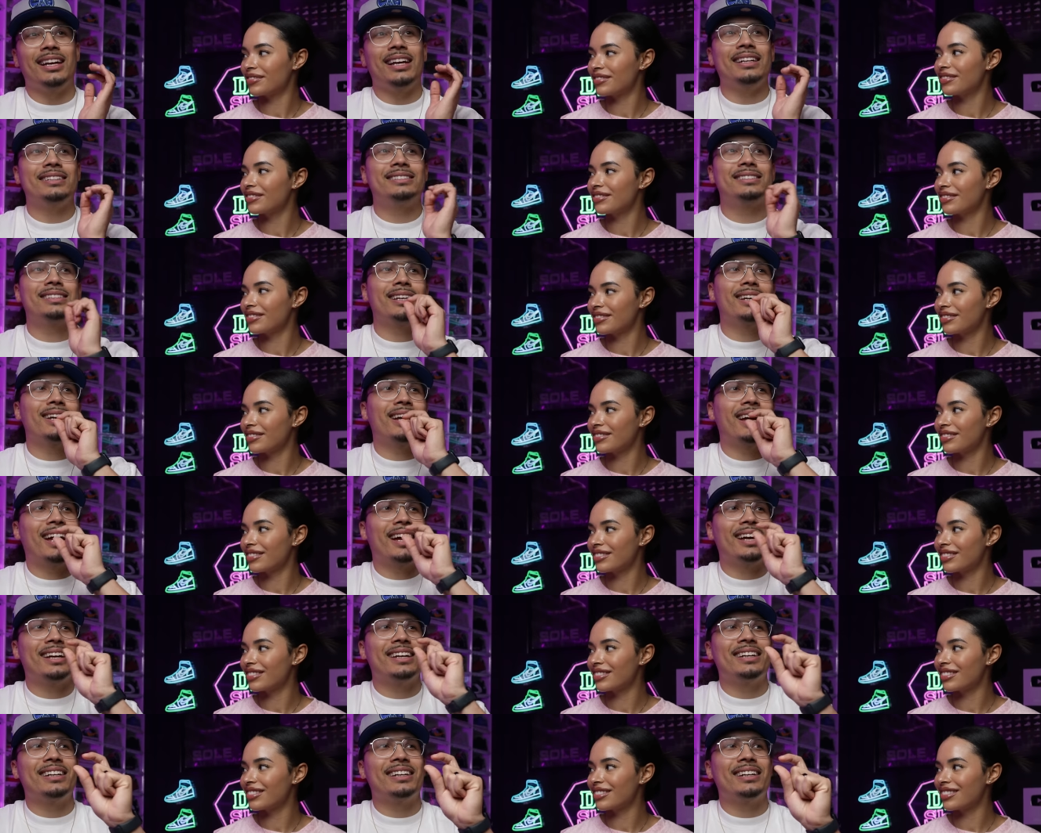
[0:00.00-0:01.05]
Speaker 1: It's.
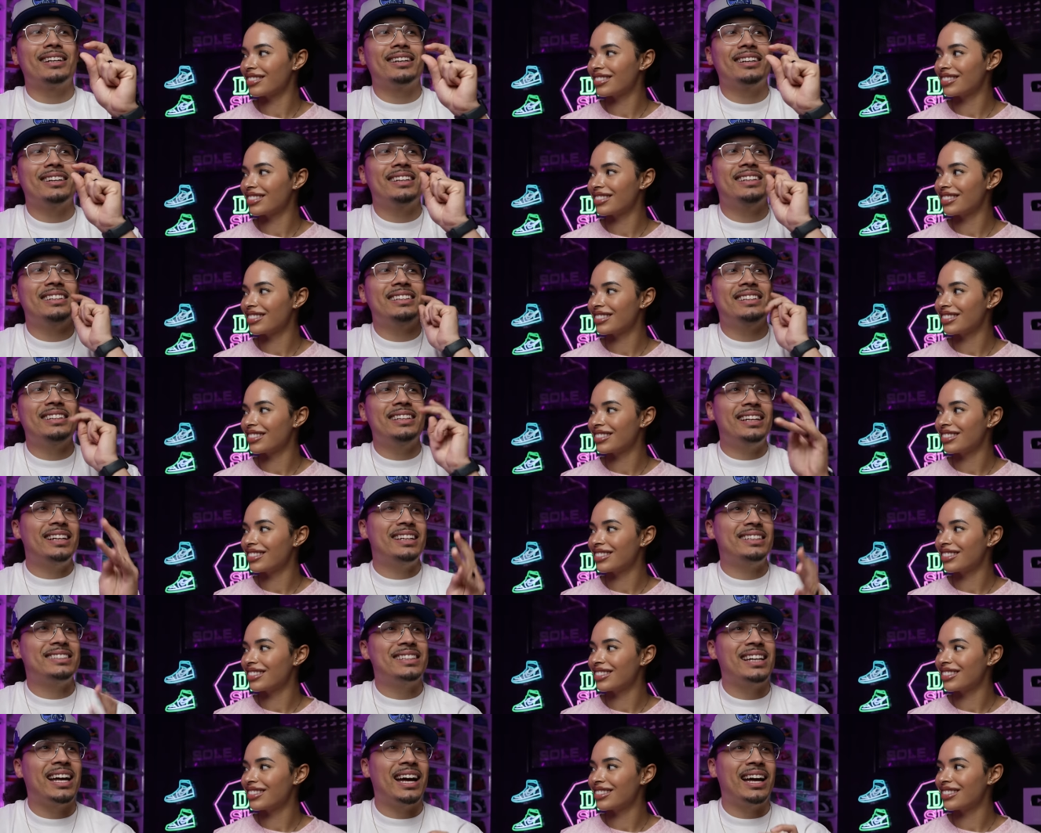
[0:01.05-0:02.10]

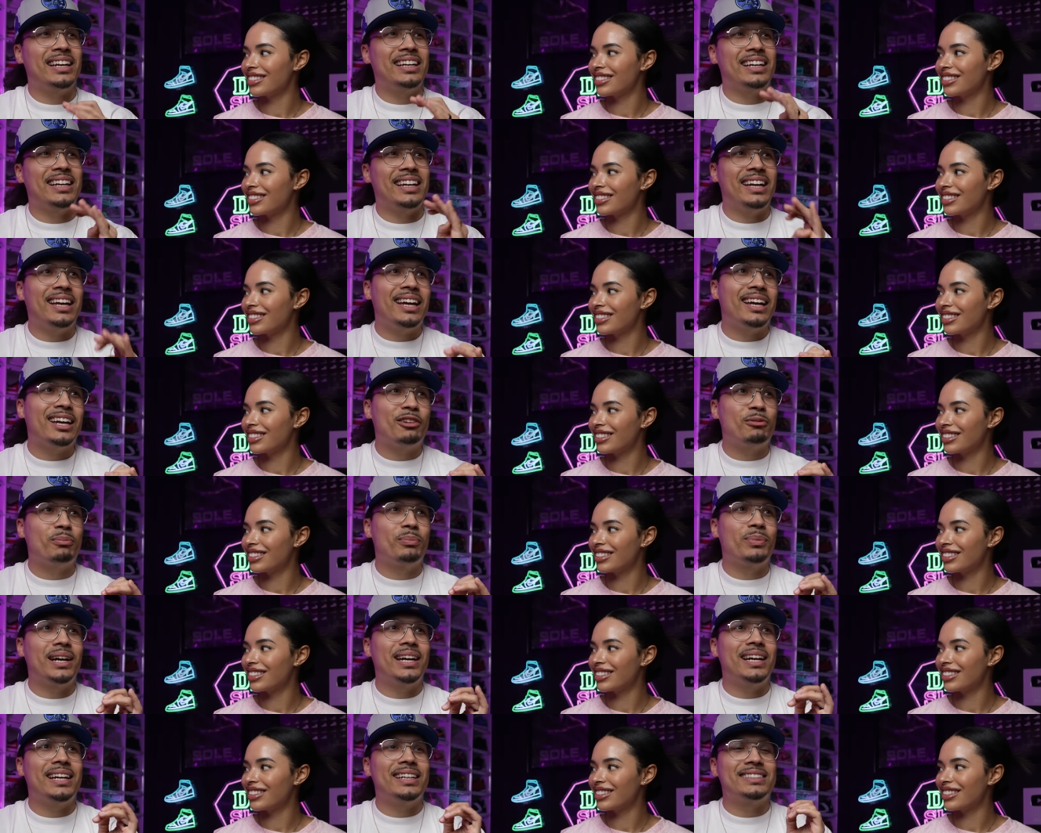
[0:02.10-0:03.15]
It's not an ick,
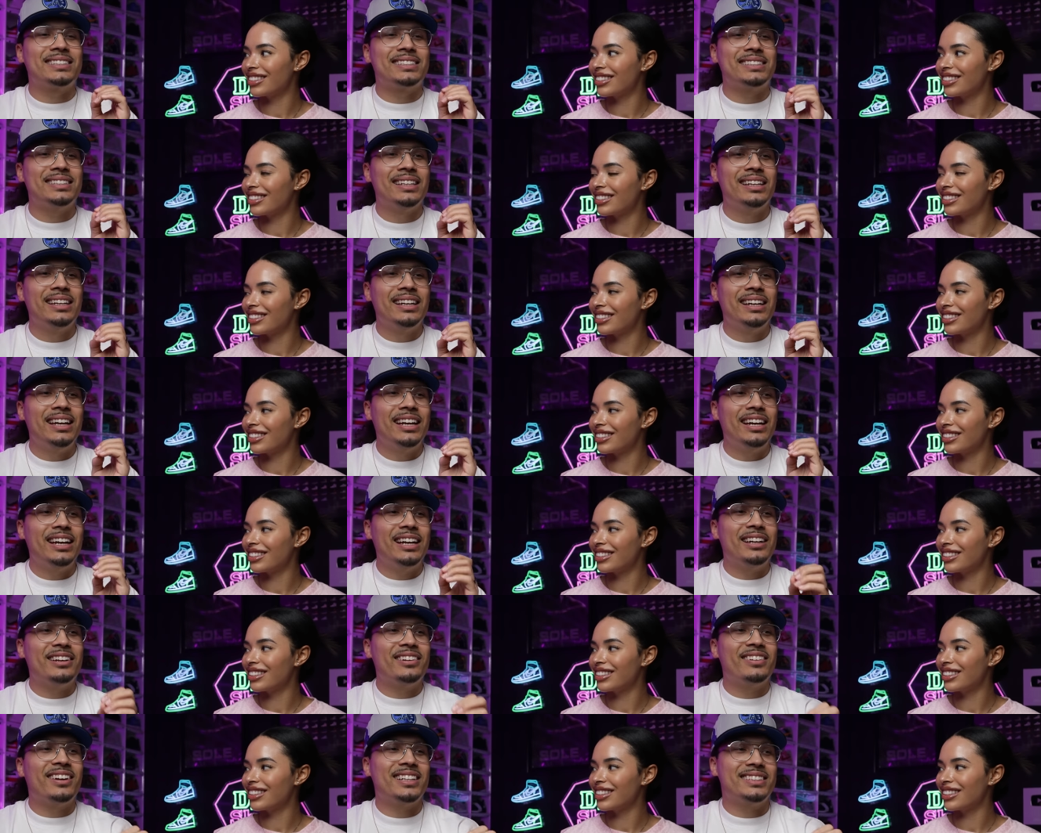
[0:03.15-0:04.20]
but it's
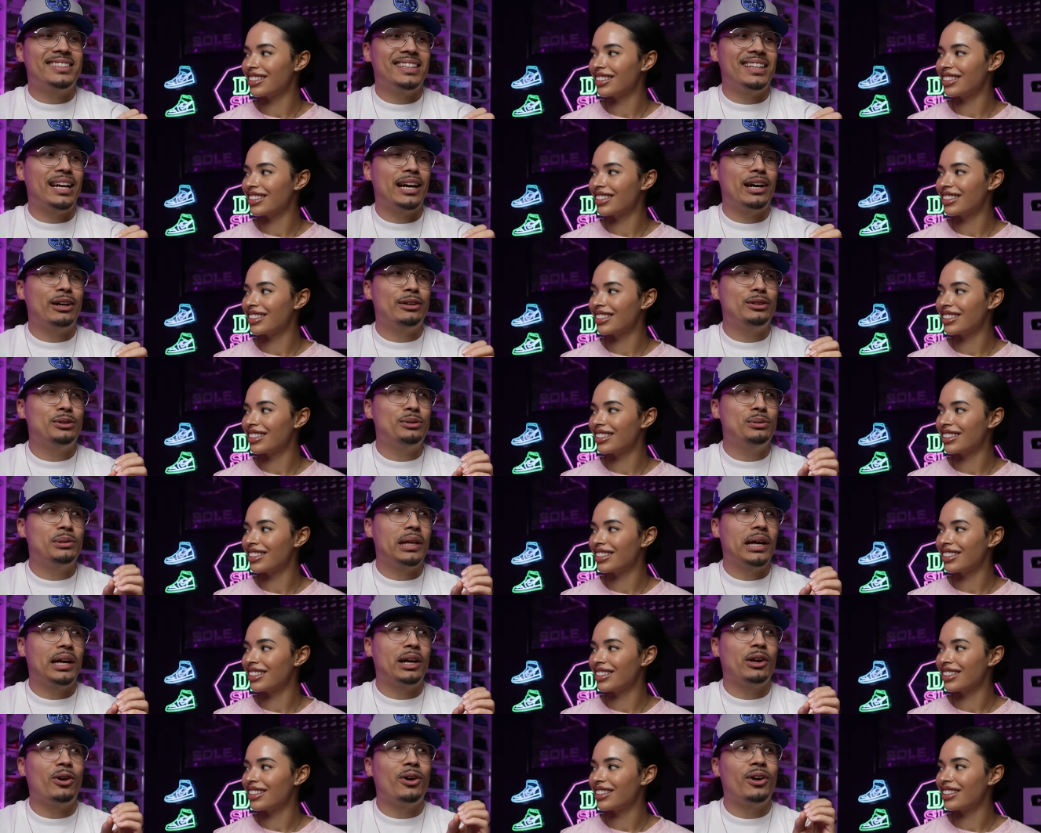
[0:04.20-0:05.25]
interesting how you
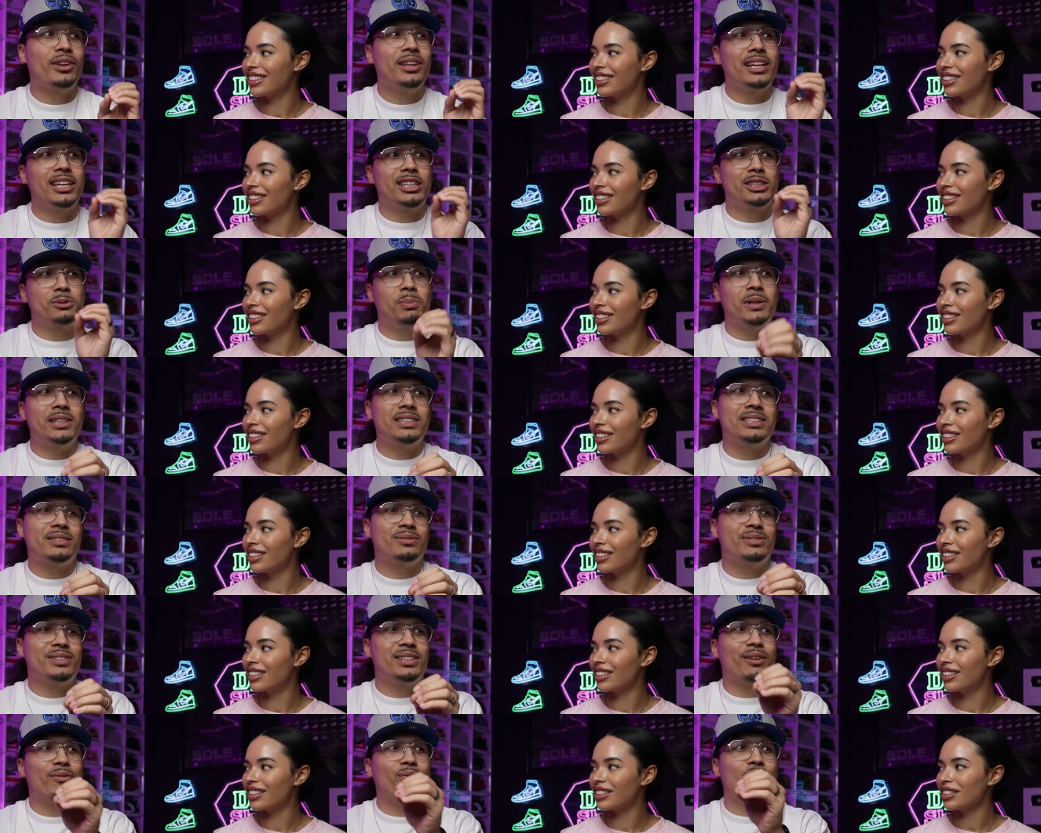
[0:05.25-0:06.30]
like all the expensive
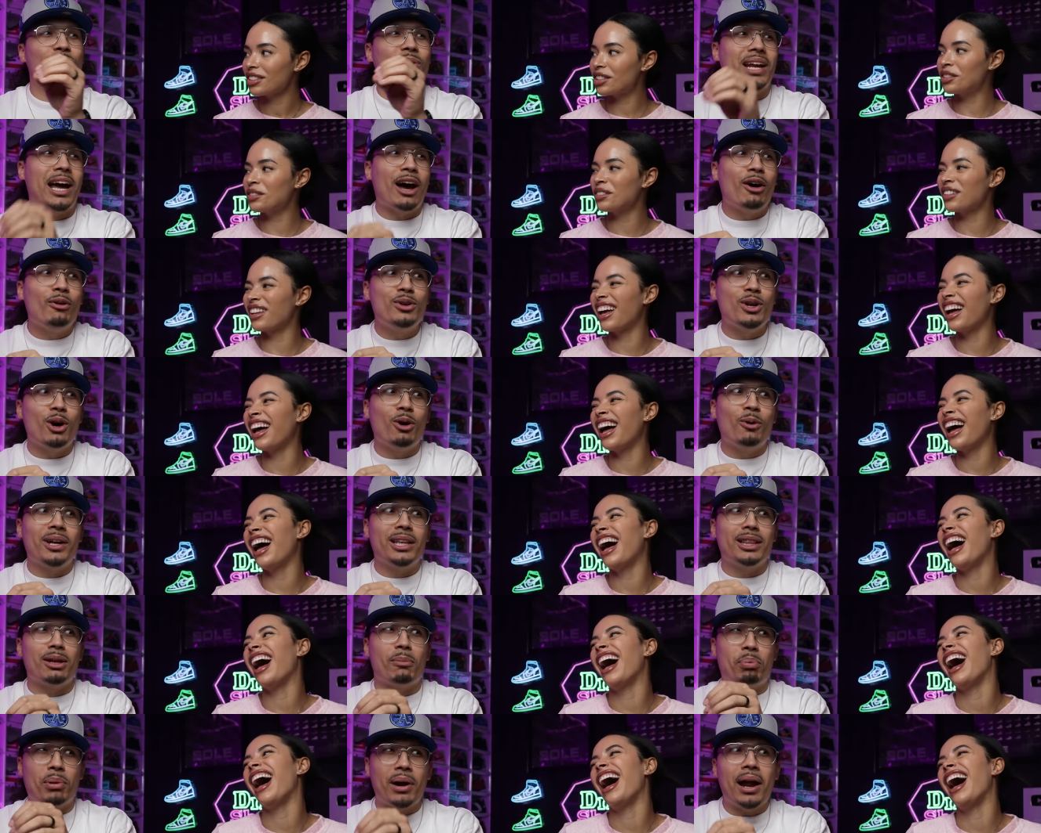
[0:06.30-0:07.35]
stuff without knowing
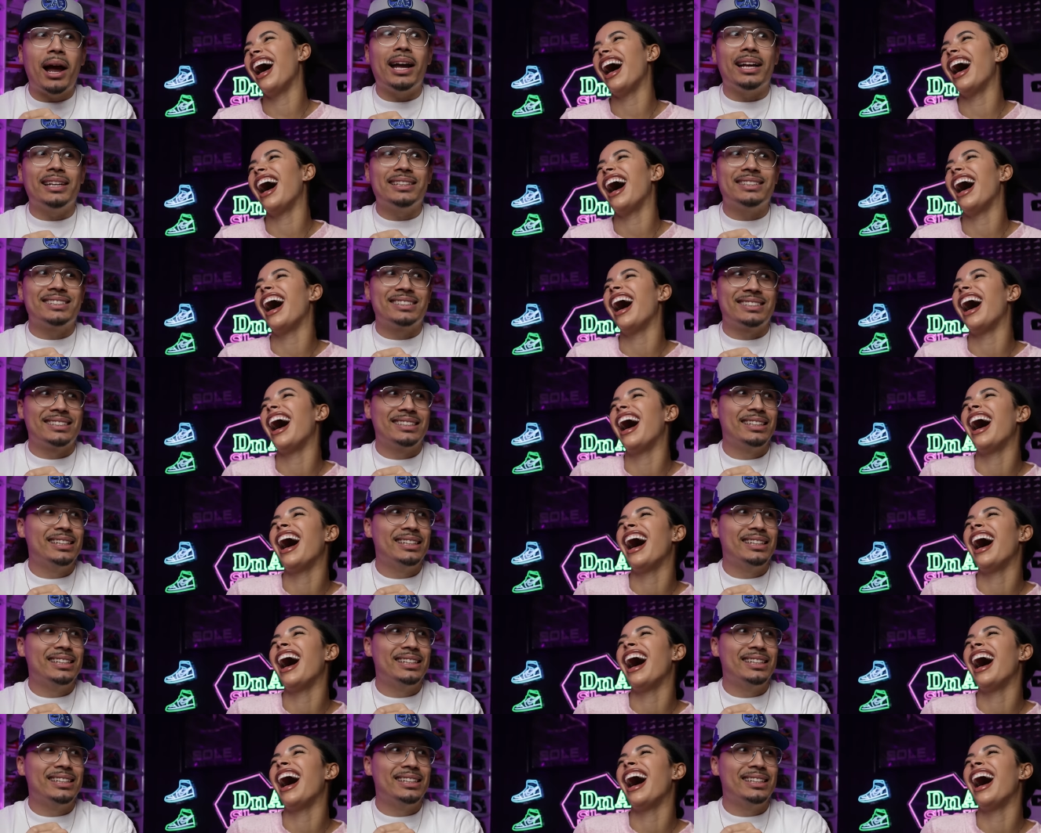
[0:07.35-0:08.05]
the price,